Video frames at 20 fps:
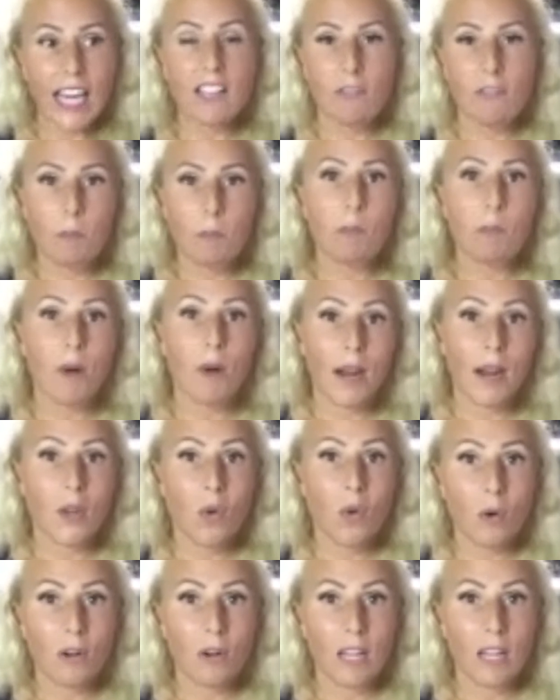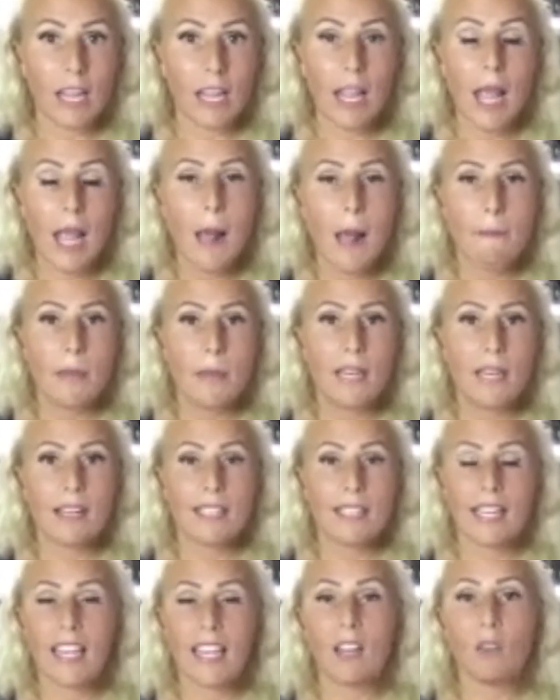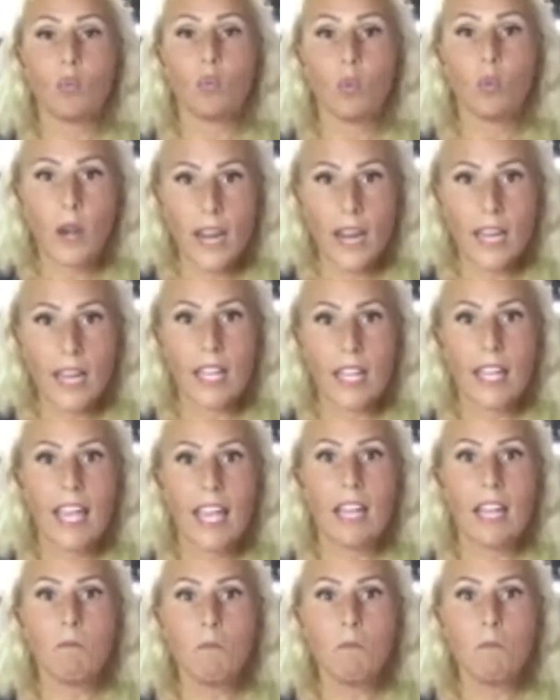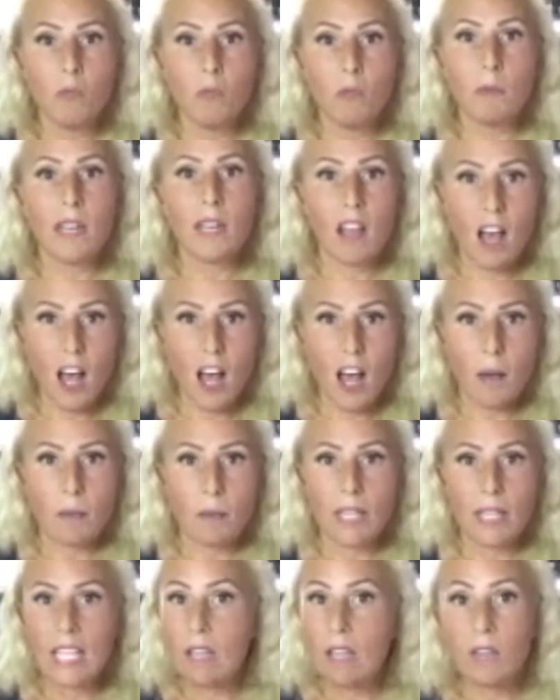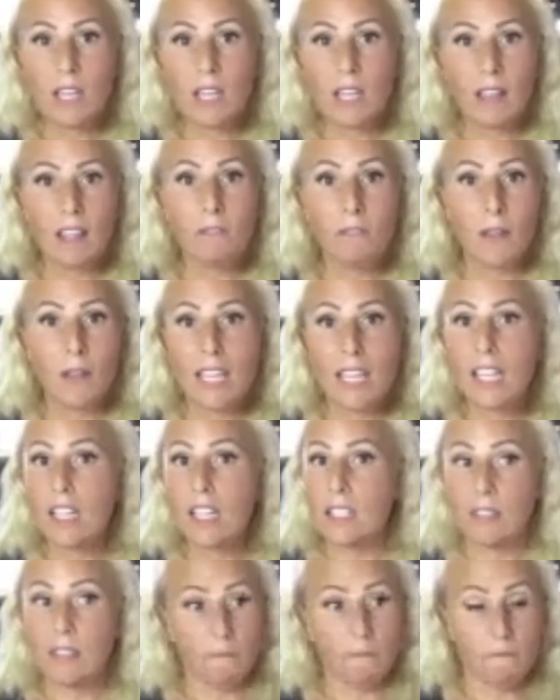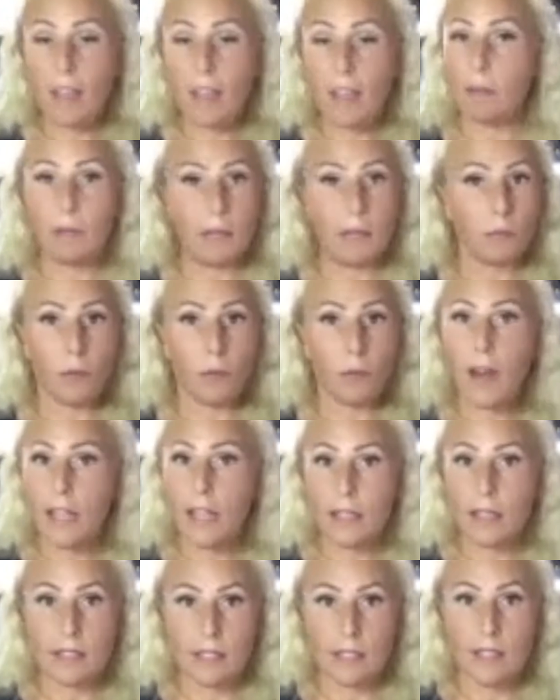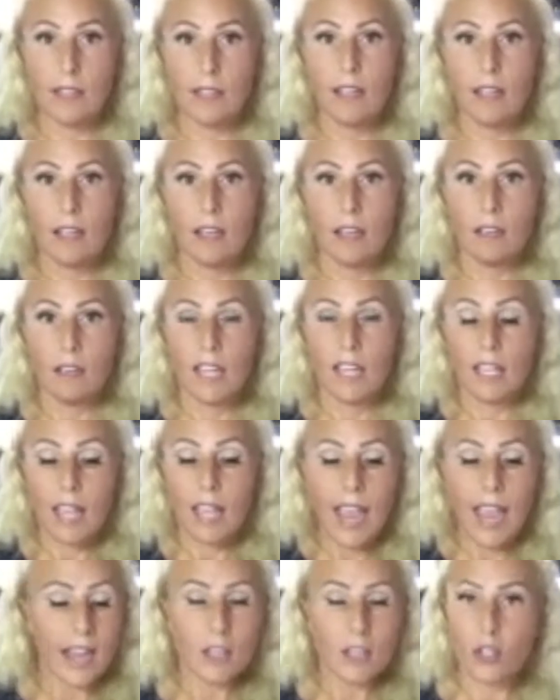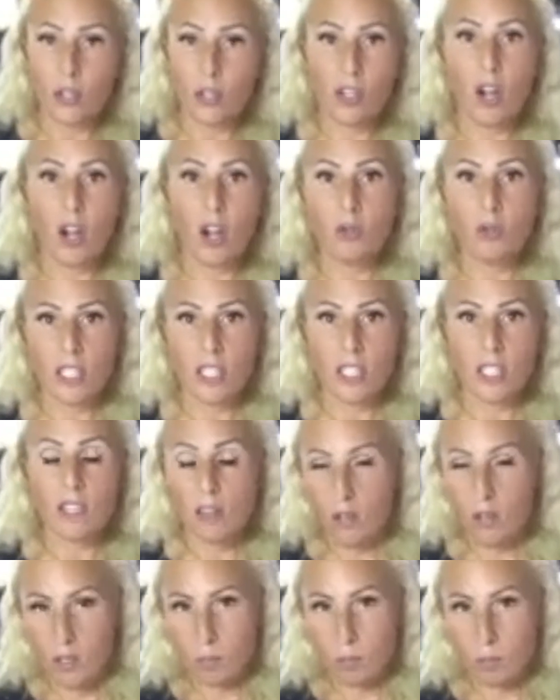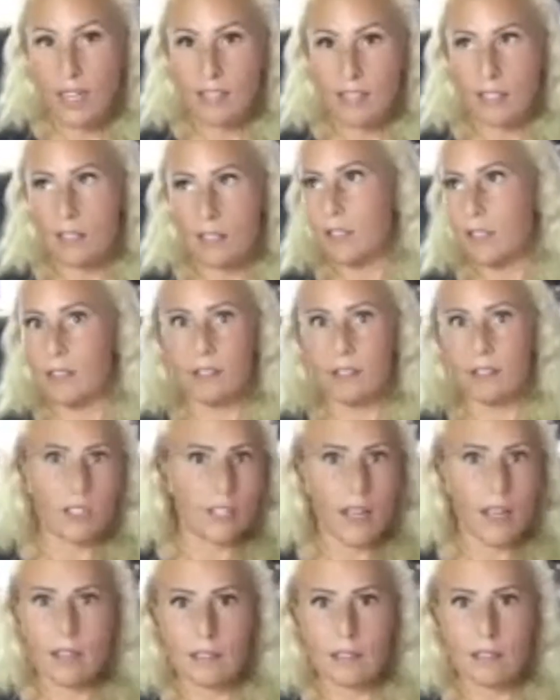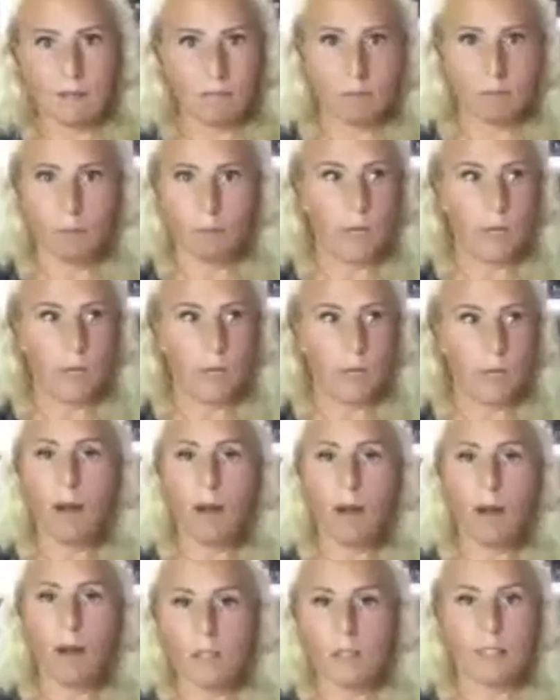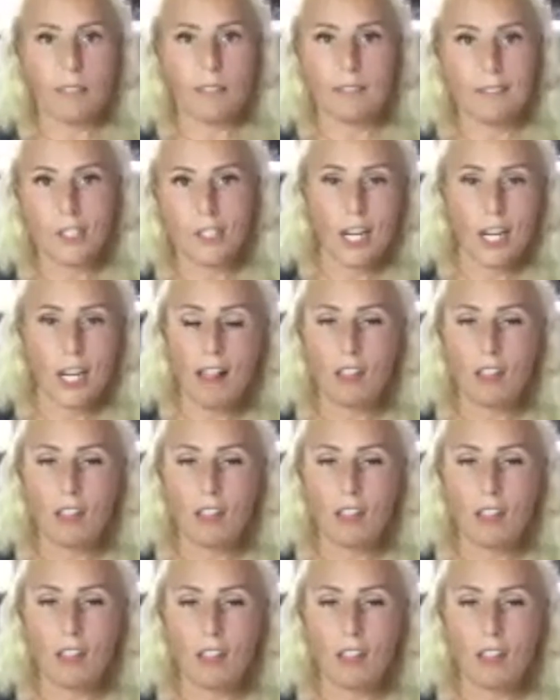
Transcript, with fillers: of a priority because again, rank and movement up, even if it is family, friends, as your coaches in those places, just on beach bars and Shakeology,